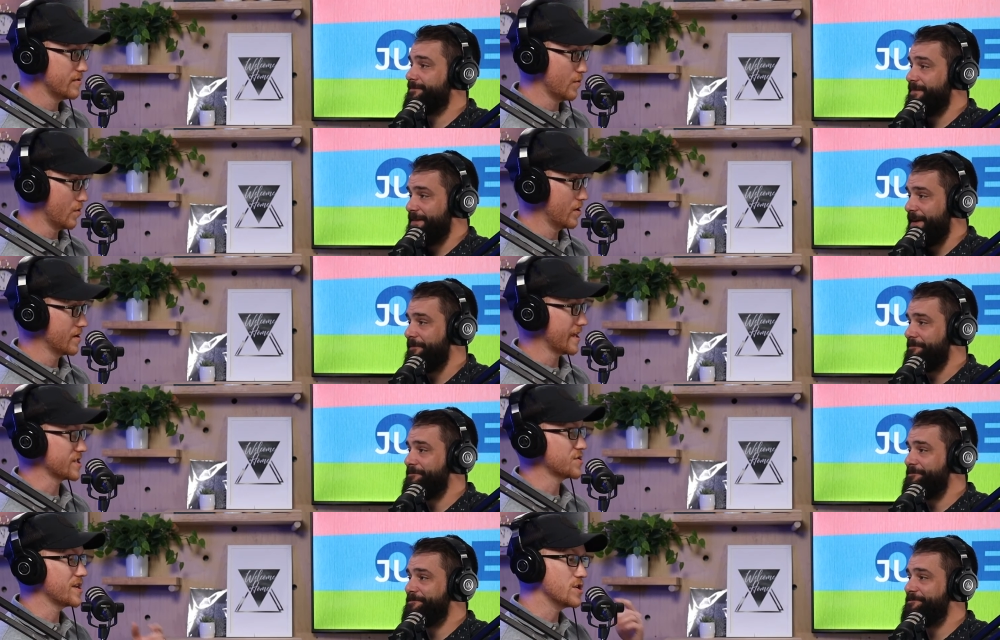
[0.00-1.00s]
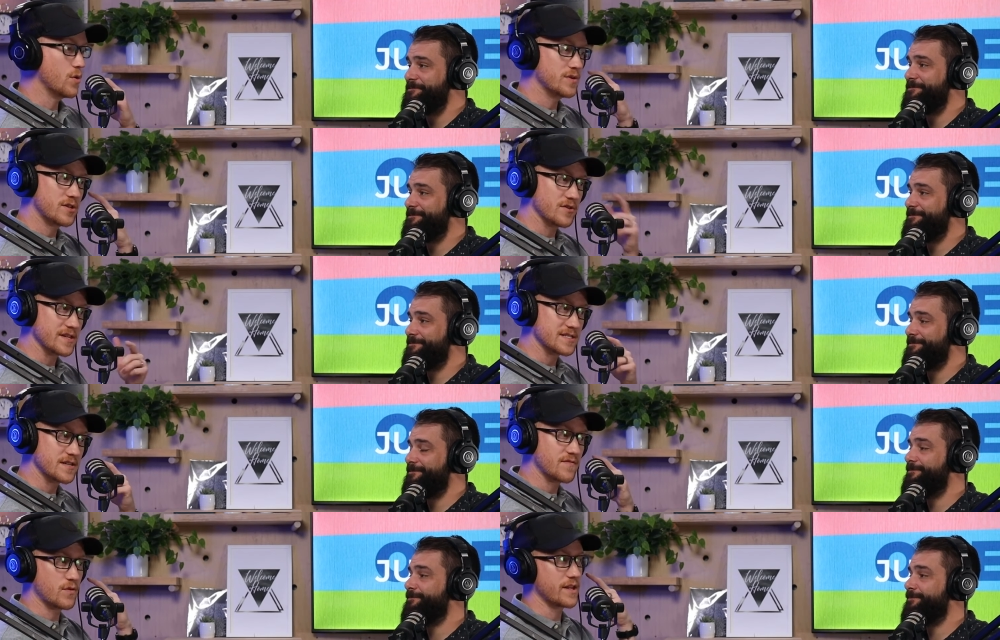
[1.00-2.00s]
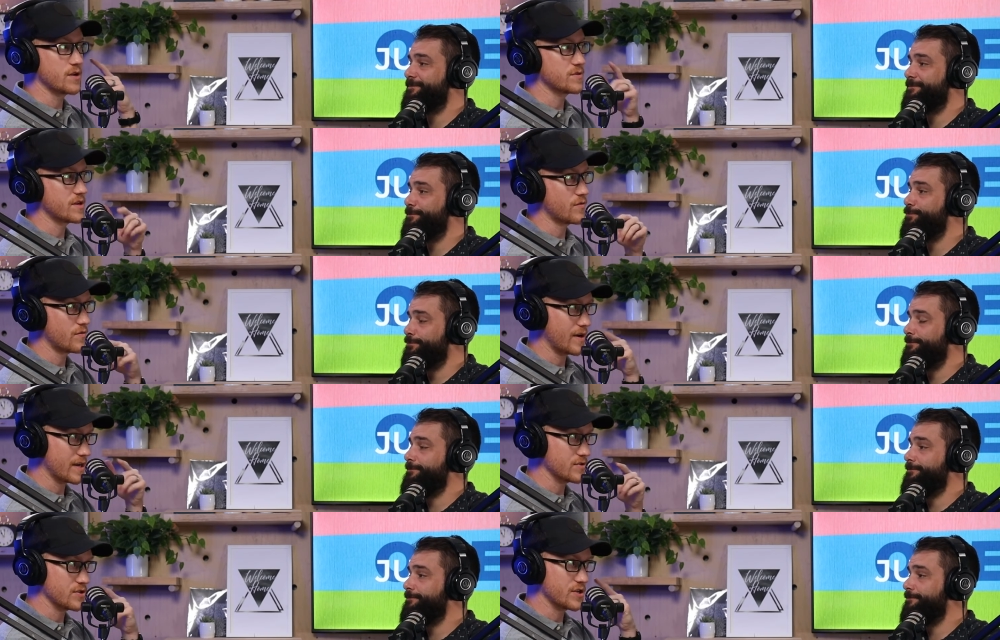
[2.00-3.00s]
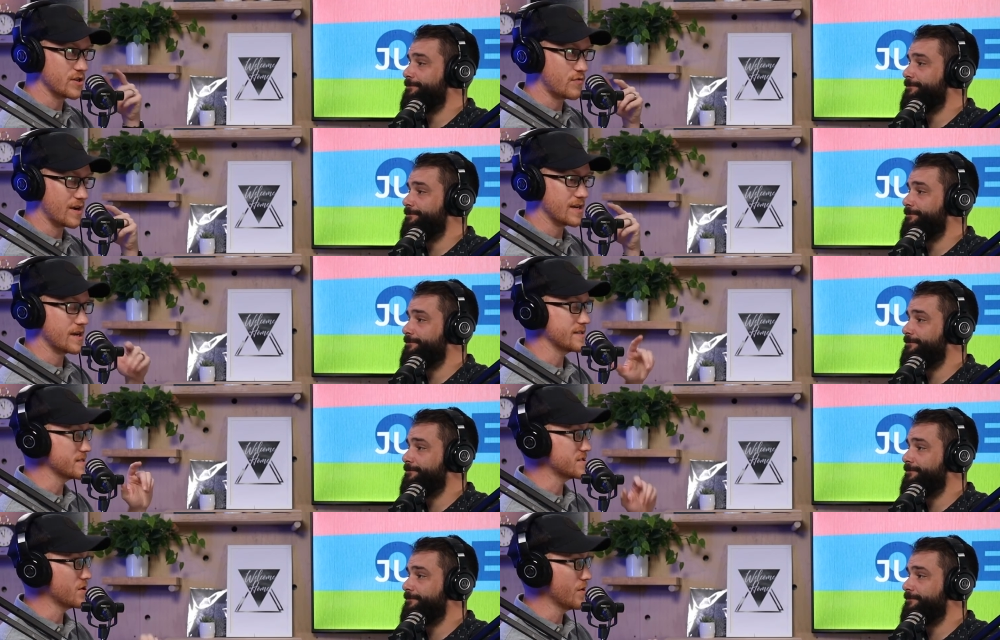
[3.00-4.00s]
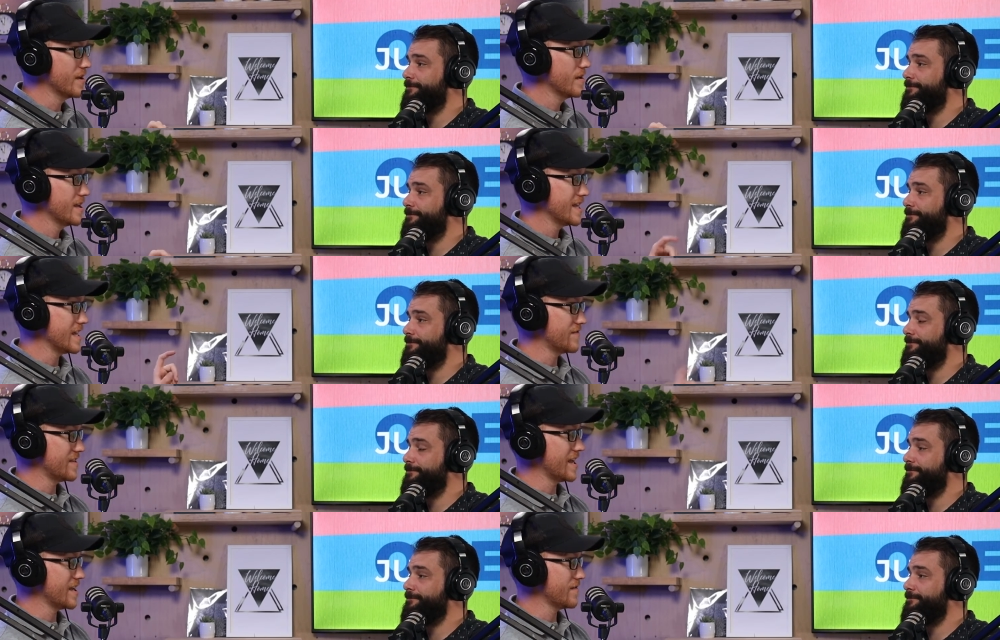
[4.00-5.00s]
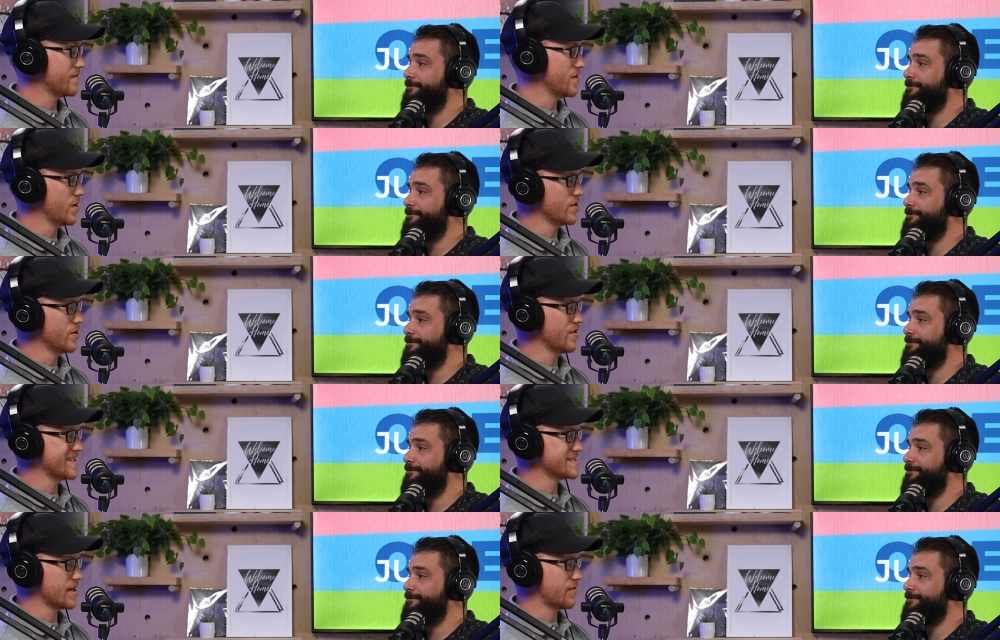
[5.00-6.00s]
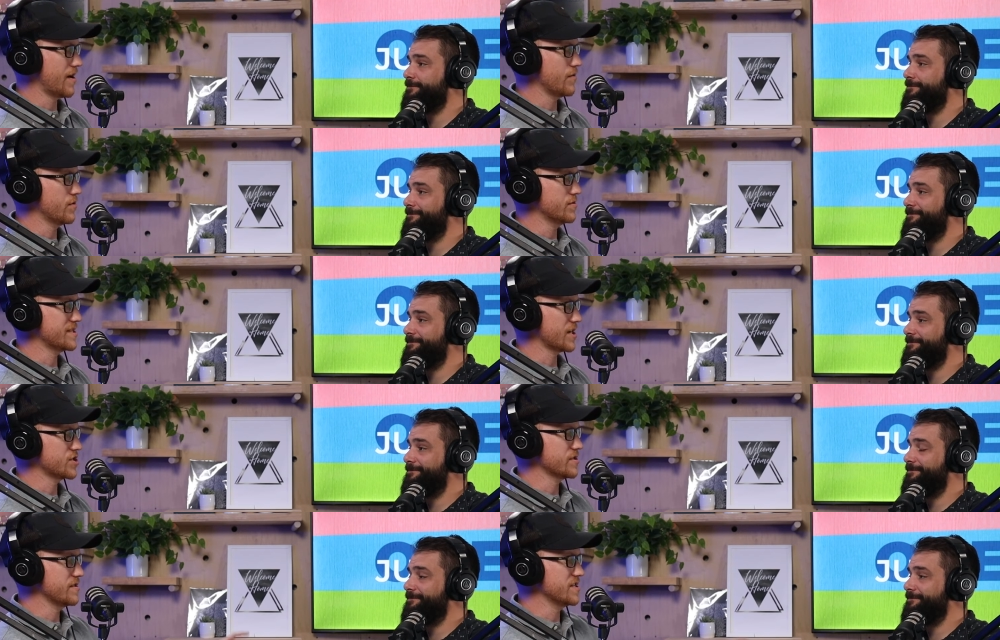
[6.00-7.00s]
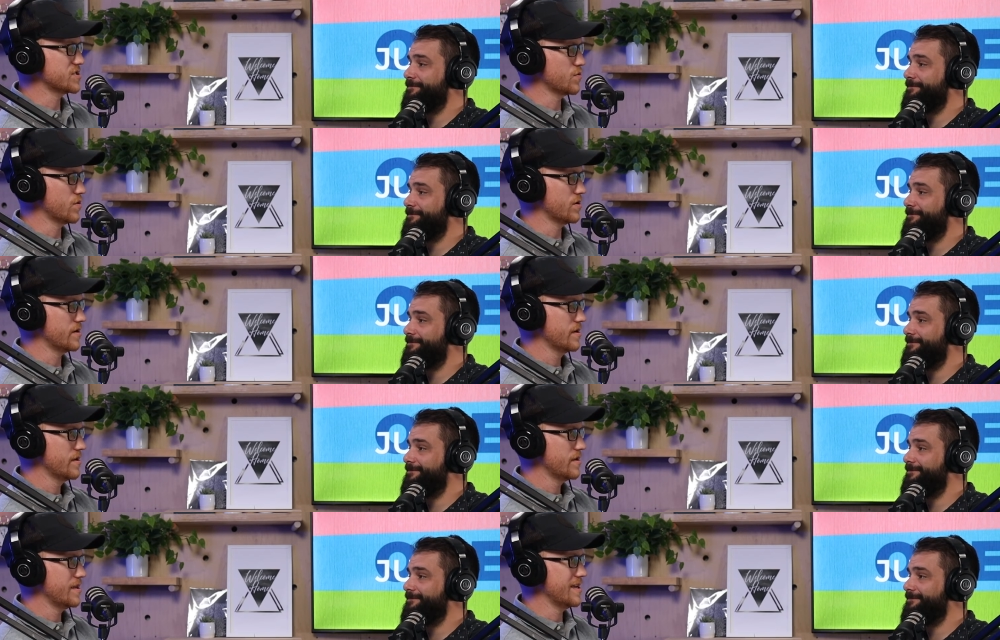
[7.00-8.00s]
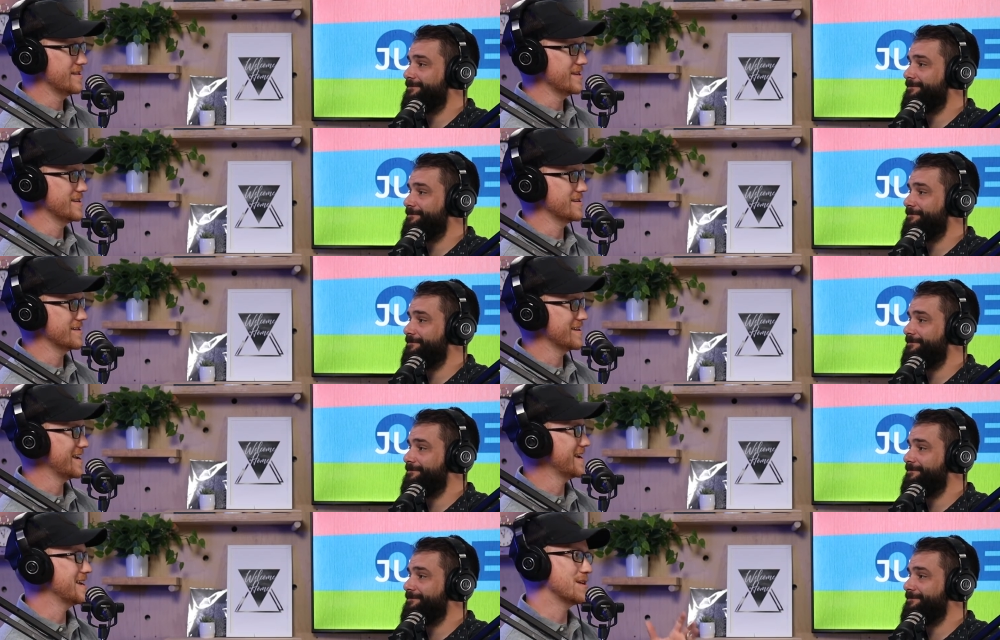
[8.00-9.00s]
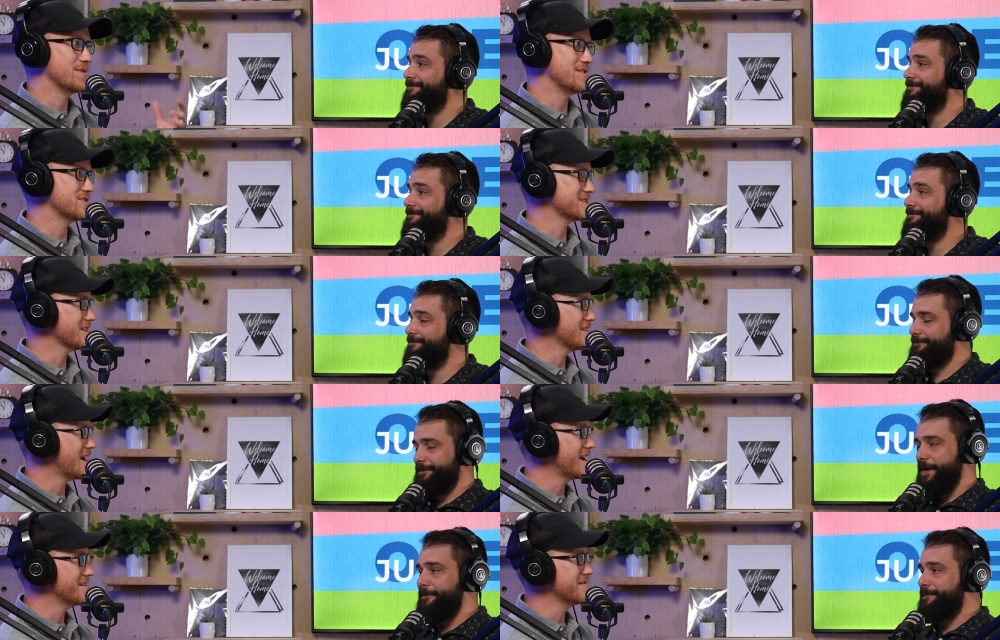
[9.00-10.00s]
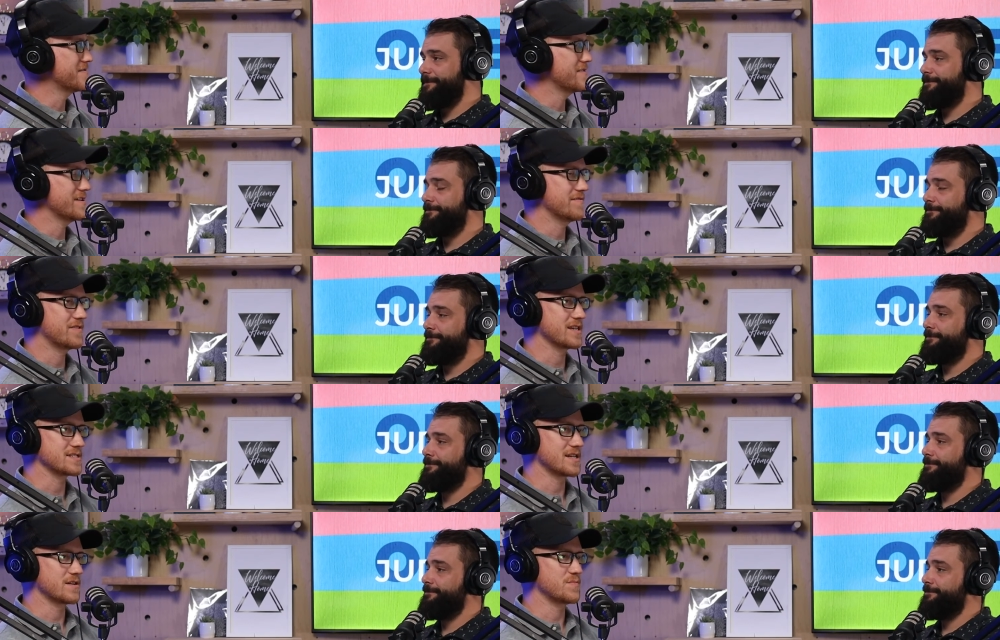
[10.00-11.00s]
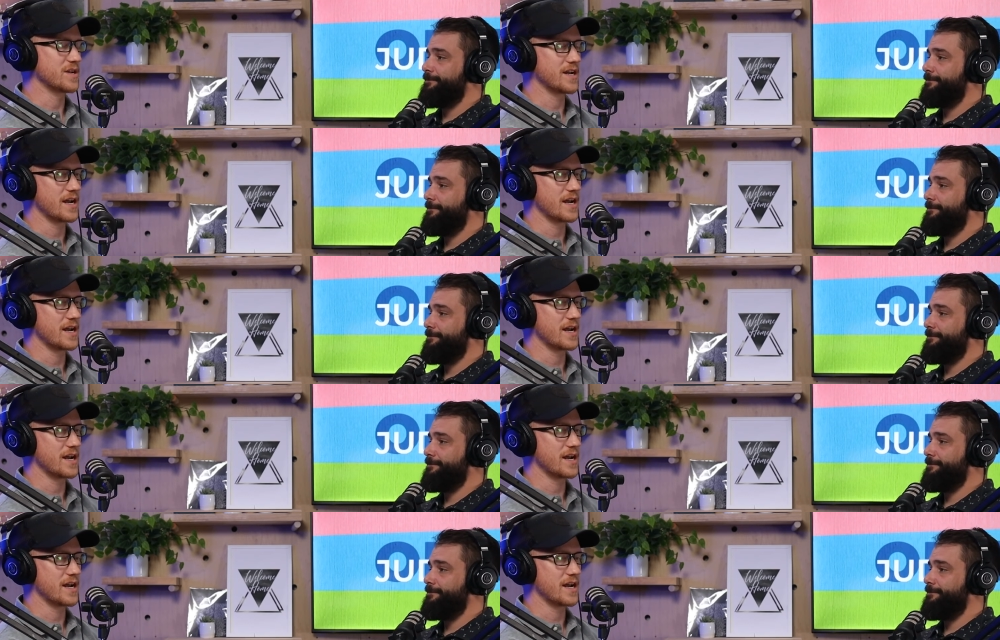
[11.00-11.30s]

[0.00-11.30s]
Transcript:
Speaker 1: the word. Yep. Like, so they know what they're listening for. They know what they're rec- looking to recognize. And so if they, oh no, that's not the right word. It was actually this word. And then anyway, there's just a lot yep. of, of things there. But